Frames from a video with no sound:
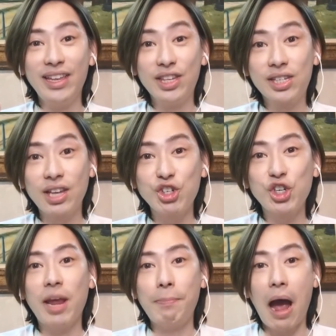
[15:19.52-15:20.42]
in
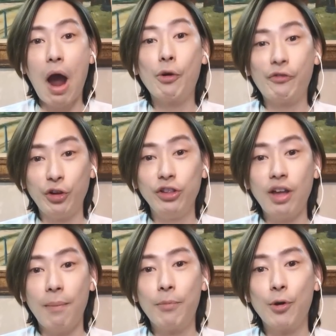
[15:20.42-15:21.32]
such a powerful
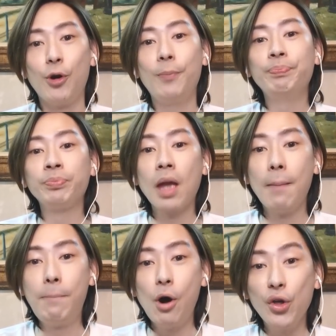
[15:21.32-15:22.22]
number,
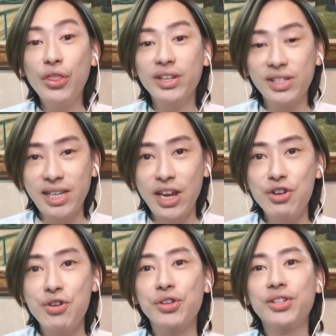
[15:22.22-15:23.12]
both
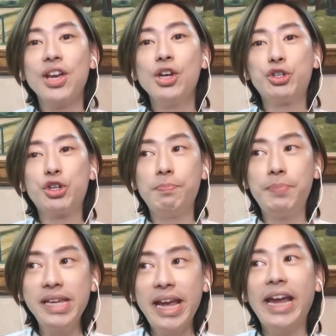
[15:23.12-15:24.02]
singers
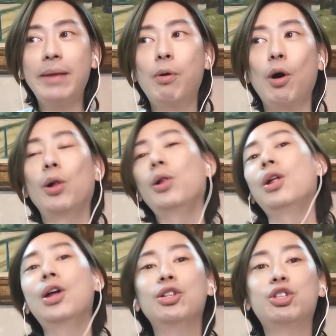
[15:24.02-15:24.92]
should be
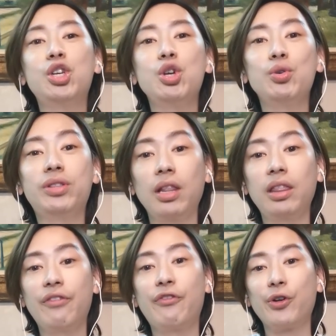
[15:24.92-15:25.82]
able to
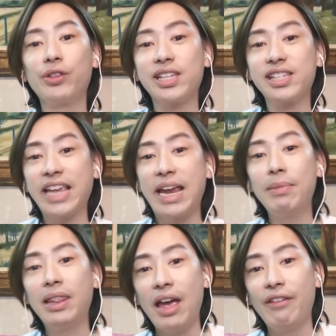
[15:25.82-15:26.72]
deliver the
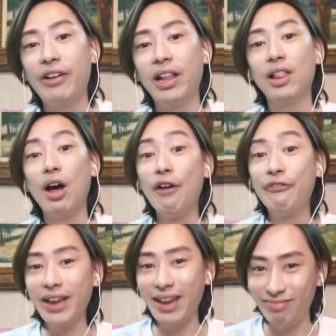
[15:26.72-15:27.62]
same level
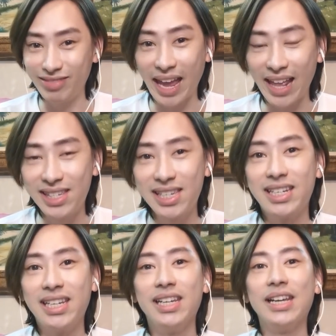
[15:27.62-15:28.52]
of
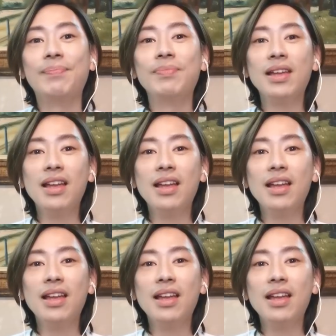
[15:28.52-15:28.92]
intensity.